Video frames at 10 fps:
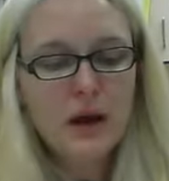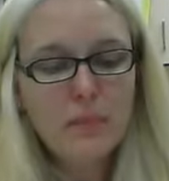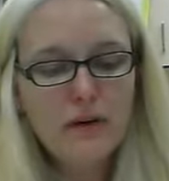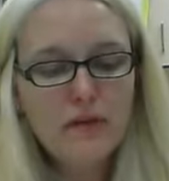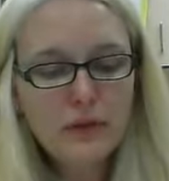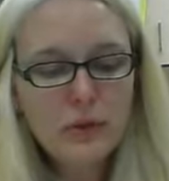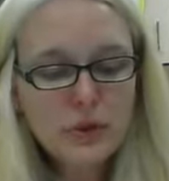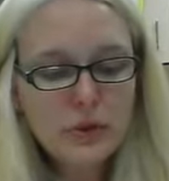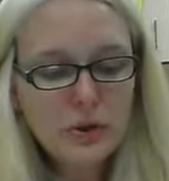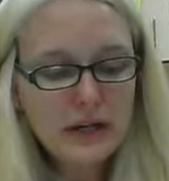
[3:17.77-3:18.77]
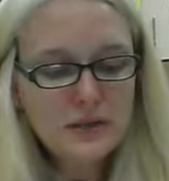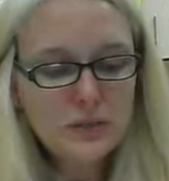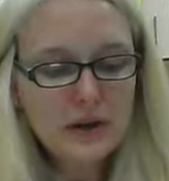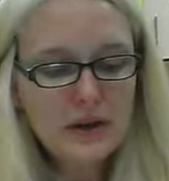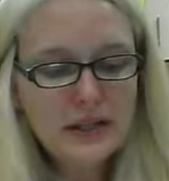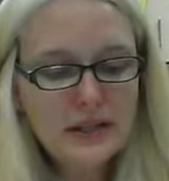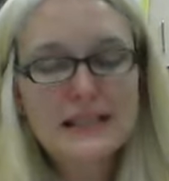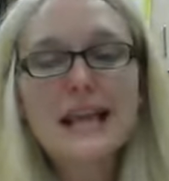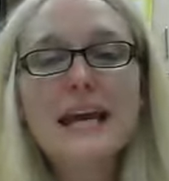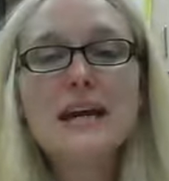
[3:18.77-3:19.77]
Buffalo, New York is one of these
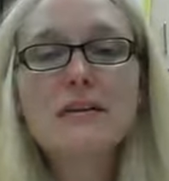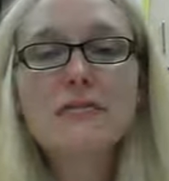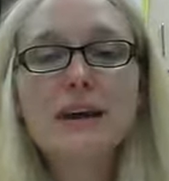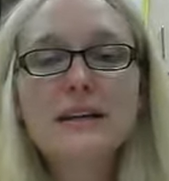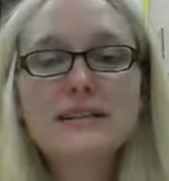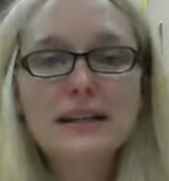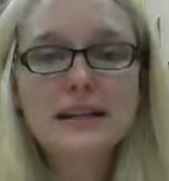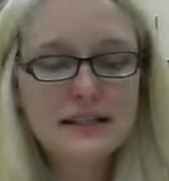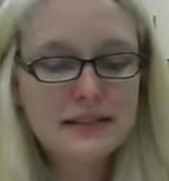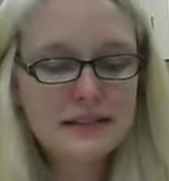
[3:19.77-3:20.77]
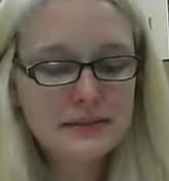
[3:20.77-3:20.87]
lake-effect cities.